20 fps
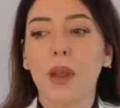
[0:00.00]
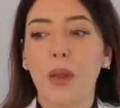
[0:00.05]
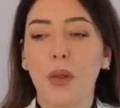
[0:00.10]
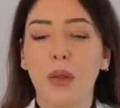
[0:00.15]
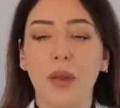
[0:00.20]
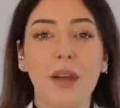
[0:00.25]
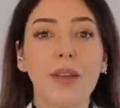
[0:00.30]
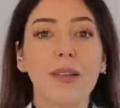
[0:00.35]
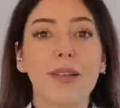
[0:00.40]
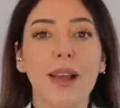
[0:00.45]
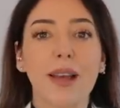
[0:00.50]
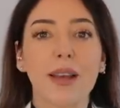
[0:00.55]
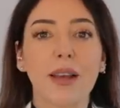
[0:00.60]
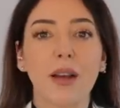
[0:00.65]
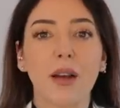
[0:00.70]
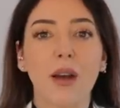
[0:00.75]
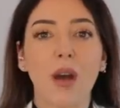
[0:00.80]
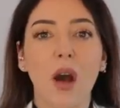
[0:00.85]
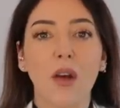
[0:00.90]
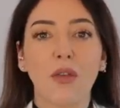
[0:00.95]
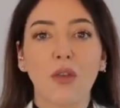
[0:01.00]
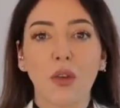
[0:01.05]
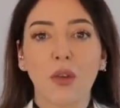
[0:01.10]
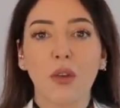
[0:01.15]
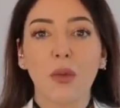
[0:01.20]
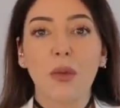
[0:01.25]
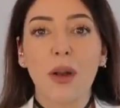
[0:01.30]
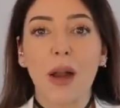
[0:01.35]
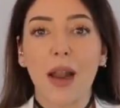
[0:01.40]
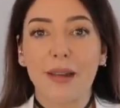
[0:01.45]
things like I've got
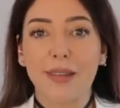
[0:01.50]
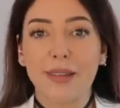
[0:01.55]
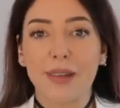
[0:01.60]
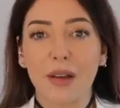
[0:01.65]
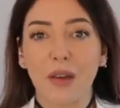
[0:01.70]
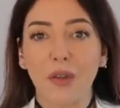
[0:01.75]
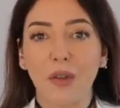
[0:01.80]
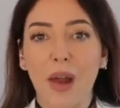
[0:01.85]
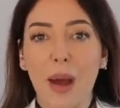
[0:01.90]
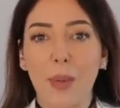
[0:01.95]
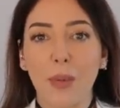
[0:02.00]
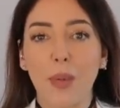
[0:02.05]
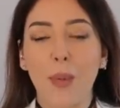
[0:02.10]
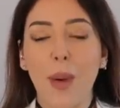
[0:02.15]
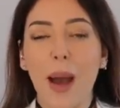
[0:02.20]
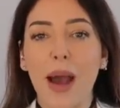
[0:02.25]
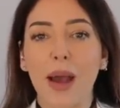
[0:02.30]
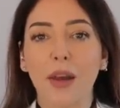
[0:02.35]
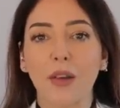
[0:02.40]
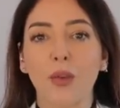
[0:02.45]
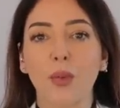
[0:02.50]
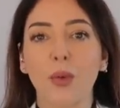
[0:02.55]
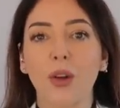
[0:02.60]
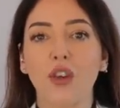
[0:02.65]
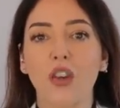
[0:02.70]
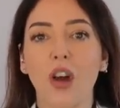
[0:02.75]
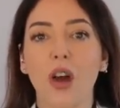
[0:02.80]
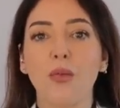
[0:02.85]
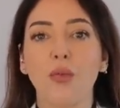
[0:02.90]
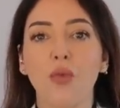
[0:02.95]
some classic flap bags,
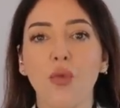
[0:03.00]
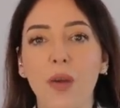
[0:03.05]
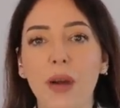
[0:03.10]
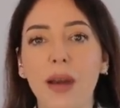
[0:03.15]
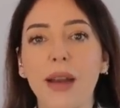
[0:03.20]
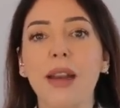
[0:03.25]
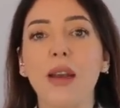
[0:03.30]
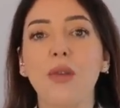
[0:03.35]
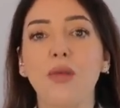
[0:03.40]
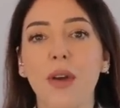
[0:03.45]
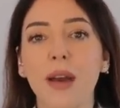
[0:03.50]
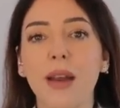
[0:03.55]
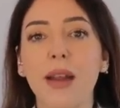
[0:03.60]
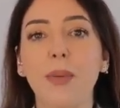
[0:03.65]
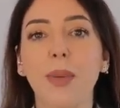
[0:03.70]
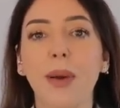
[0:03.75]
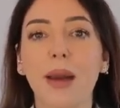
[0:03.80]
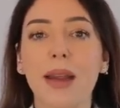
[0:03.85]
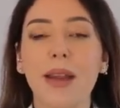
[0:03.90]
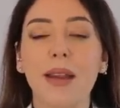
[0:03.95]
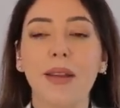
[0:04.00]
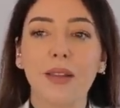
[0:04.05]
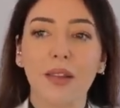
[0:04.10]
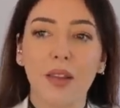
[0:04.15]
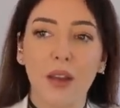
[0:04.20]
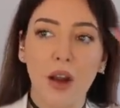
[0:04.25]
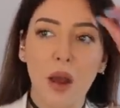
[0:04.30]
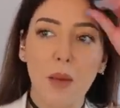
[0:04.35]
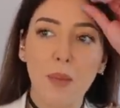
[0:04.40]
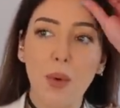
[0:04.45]
which I'm really, really pleased
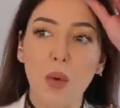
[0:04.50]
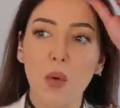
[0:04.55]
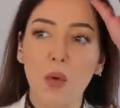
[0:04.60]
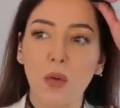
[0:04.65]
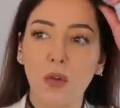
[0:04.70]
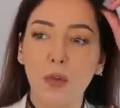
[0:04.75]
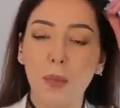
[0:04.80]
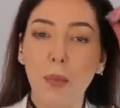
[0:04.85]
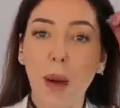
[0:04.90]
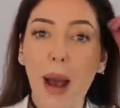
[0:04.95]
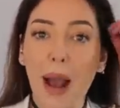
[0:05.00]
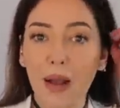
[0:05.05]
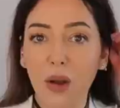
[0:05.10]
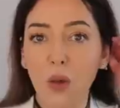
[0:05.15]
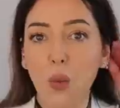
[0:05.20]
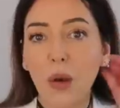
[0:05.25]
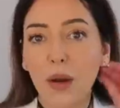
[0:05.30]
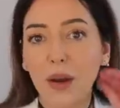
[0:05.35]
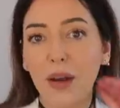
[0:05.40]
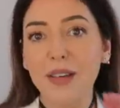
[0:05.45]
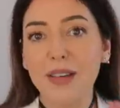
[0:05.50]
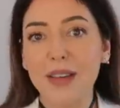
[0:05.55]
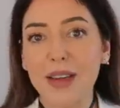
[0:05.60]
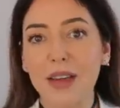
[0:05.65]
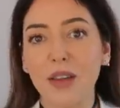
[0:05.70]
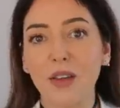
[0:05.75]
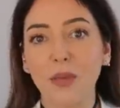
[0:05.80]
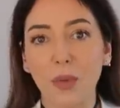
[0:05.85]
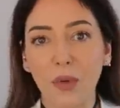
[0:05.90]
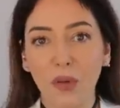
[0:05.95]
that I bought back when I
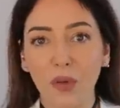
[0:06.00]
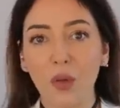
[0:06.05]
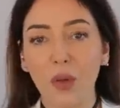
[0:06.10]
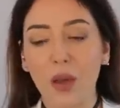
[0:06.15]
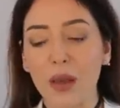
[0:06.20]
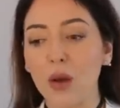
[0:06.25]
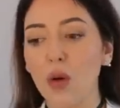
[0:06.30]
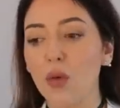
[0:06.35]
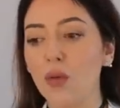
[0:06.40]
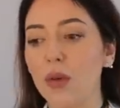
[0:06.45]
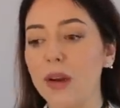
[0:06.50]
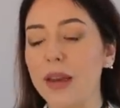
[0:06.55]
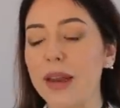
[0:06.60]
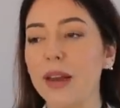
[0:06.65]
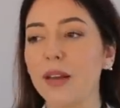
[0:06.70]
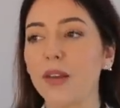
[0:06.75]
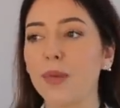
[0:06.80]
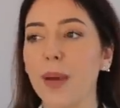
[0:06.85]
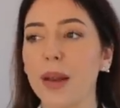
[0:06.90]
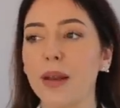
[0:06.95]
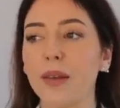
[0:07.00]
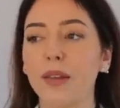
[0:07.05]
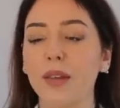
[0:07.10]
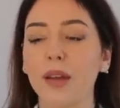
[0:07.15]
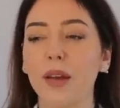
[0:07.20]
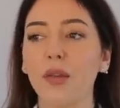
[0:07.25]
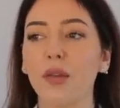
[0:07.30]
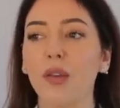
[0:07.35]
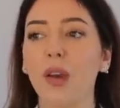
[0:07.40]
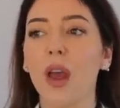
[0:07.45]
did before they got really
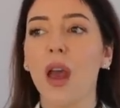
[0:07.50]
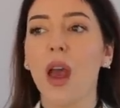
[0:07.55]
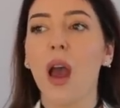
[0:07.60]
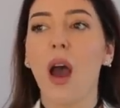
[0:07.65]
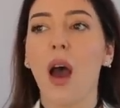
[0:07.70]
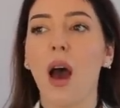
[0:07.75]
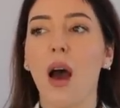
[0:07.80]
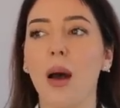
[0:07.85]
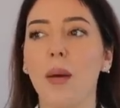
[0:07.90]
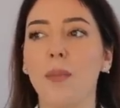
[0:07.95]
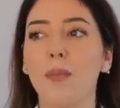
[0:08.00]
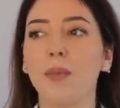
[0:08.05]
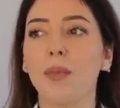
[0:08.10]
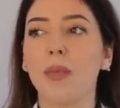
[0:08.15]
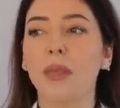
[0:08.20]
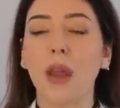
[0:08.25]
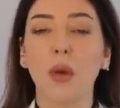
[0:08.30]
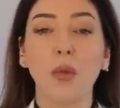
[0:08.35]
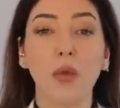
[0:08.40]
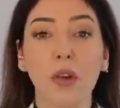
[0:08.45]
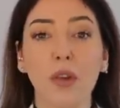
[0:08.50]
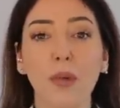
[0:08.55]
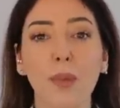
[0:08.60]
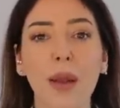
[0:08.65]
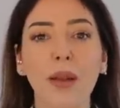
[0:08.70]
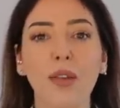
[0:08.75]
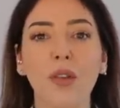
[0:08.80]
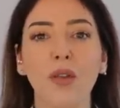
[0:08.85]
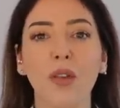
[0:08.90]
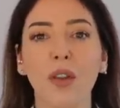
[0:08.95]
expensive. Um, they were
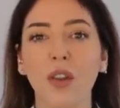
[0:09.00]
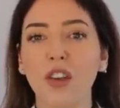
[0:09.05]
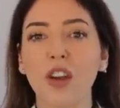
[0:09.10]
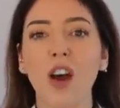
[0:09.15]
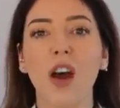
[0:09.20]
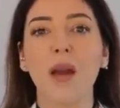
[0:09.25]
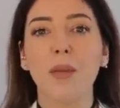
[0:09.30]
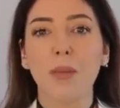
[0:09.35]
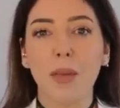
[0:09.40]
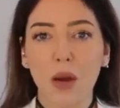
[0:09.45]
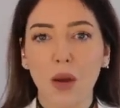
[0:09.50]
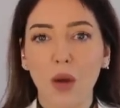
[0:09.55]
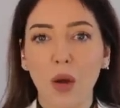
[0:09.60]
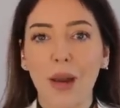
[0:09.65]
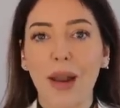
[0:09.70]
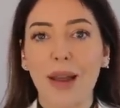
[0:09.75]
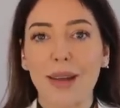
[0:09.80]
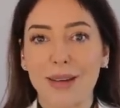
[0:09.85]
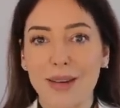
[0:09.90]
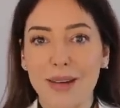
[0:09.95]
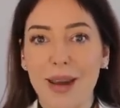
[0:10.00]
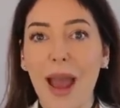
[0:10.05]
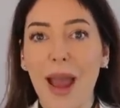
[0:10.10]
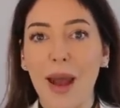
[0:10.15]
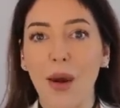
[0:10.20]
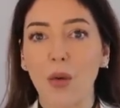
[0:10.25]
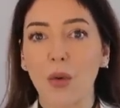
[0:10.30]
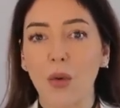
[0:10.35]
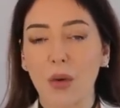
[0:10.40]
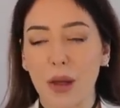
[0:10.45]
expensive at the time, but not like
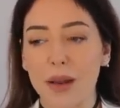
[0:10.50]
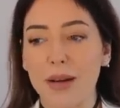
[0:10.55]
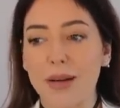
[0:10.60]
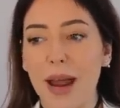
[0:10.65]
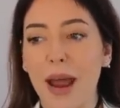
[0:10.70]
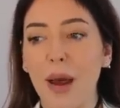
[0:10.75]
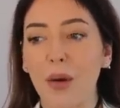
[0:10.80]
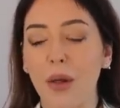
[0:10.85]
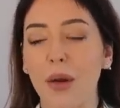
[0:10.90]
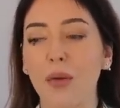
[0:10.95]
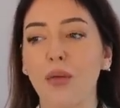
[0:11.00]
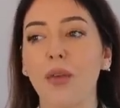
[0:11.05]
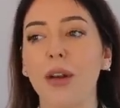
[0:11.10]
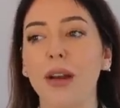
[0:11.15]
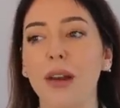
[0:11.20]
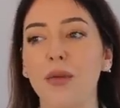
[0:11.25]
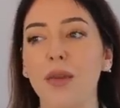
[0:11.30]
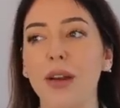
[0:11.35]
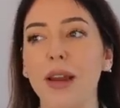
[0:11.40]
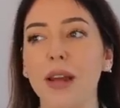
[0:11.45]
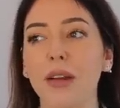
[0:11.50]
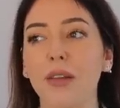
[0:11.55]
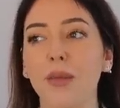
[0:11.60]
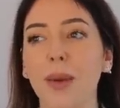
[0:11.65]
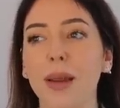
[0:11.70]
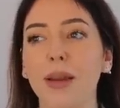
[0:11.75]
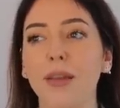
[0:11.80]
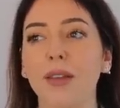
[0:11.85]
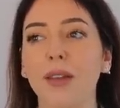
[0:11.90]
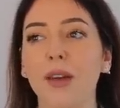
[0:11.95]
now. Like now they're really, really
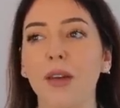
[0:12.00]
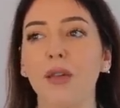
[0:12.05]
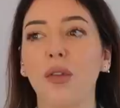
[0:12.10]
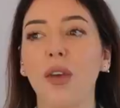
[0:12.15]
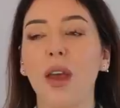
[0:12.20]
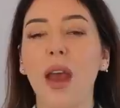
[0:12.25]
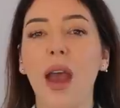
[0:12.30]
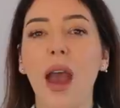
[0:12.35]
expensive.